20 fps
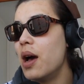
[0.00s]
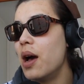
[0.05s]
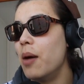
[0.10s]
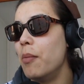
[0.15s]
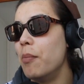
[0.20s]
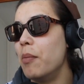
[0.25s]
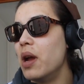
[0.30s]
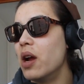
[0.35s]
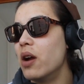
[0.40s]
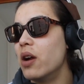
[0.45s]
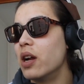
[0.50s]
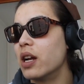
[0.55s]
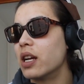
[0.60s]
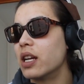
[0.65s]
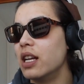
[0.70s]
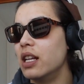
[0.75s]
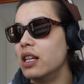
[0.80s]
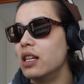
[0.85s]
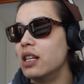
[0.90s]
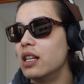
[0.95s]

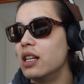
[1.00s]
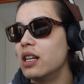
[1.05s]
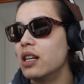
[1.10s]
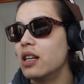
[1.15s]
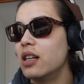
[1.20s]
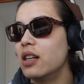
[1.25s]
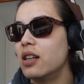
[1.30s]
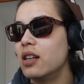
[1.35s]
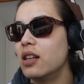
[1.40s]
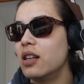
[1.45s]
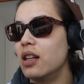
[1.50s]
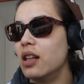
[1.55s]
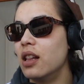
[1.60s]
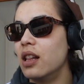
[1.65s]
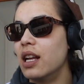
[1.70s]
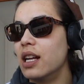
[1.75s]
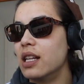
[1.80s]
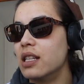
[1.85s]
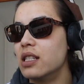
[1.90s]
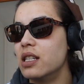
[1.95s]
American
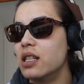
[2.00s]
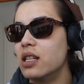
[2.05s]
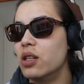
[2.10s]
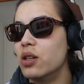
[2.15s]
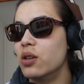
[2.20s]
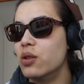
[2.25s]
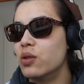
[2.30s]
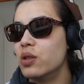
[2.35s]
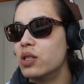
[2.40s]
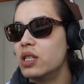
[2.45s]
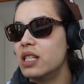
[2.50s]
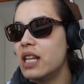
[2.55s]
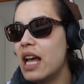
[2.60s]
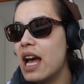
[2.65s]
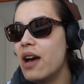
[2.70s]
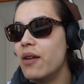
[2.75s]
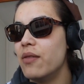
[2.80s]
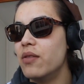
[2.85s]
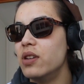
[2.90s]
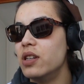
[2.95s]
Latino
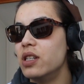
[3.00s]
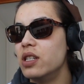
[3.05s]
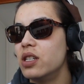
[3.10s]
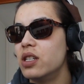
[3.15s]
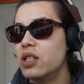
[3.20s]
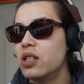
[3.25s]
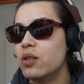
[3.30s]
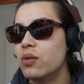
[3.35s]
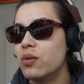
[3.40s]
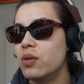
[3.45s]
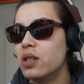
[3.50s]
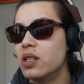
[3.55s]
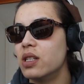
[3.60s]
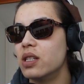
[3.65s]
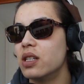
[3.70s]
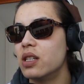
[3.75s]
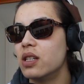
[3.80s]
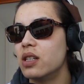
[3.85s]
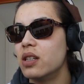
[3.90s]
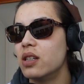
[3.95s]
savage. What
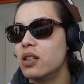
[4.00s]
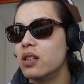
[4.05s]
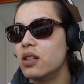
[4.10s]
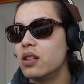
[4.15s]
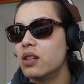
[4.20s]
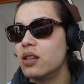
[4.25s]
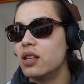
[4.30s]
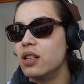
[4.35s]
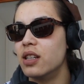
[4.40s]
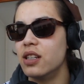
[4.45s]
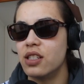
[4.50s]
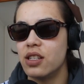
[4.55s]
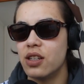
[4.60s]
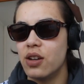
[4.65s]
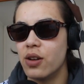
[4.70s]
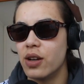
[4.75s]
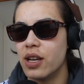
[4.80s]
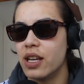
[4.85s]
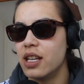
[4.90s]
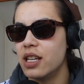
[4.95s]
is it? He doesn't
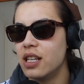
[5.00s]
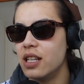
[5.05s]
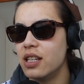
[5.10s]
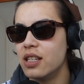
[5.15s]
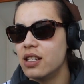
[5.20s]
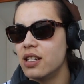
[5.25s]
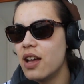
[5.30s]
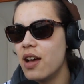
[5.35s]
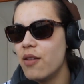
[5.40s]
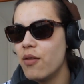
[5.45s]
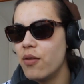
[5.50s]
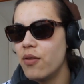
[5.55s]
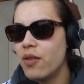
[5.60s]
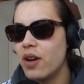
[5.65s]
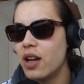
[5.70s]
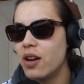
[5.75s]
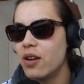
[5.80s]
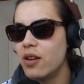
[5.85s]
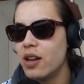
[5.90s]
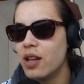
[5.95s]
have a
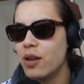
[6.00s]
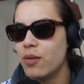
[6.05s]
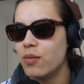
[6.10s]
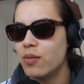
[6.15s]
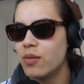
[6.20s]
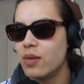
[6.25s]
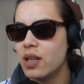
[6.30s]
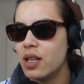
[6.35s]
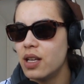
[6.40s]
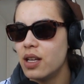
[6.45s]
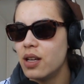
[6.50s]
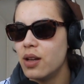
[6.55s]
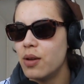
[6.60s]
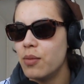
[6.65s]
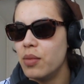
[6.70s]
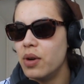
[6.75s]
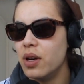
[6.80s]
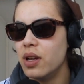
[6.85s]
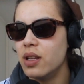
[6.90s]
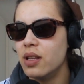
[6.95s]
fighter name,
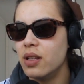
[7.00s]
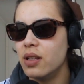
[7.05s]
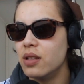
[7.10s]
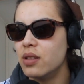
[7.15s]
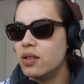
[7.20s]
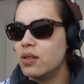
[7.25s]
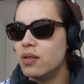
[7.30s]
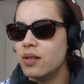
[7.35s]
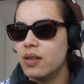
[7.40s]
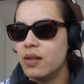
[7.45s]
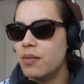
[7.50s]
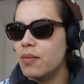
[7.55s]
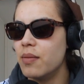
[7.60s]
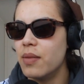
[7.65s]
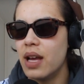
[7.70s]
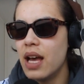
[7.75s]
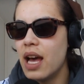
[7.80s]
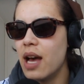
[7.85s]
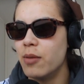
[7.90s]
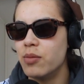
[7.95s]
but
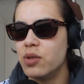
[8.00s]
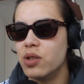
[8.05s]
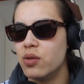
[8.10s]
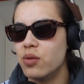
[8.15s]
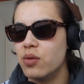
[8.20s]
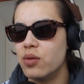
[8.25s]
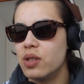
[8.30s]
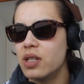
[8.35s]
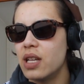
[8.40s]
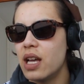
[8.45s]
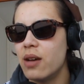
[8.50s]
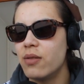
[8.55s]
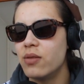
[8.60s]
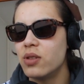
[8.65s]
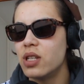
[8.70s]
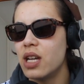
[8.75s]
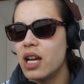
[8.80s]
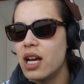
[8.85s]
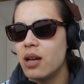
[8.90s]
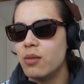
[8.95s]
absolute
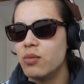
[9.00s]
savage.